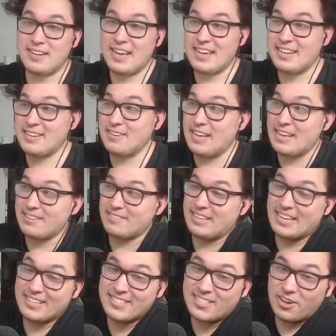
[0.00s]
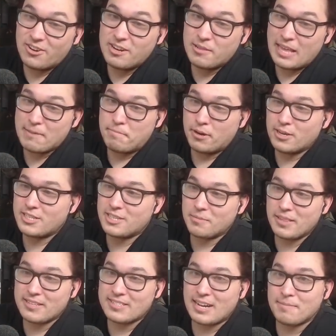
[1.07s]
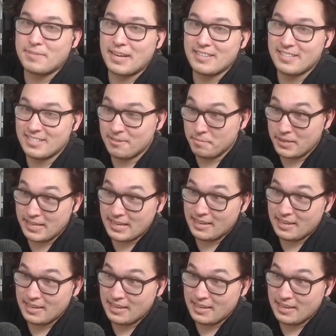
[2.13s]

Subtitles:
and it is going to like push some of the top decks into being